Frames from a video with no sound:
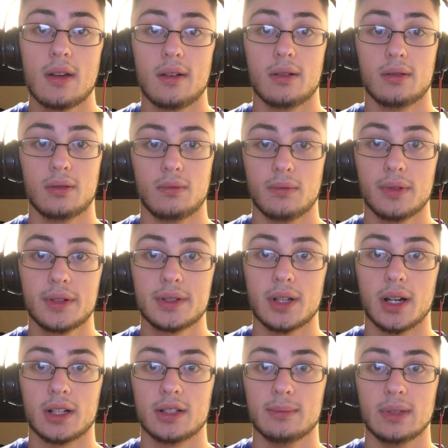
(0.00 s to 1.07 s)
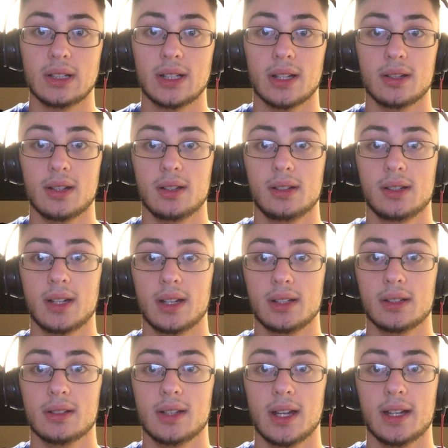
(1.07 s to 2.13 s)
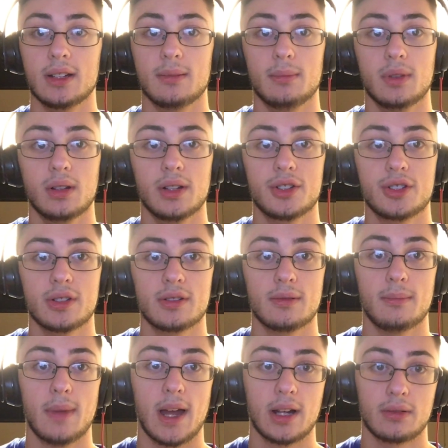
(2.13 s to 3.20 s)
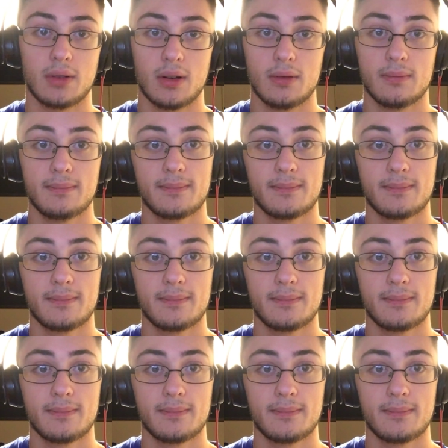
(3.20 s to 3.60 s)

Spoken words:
or a Word document can contain a malicious macro.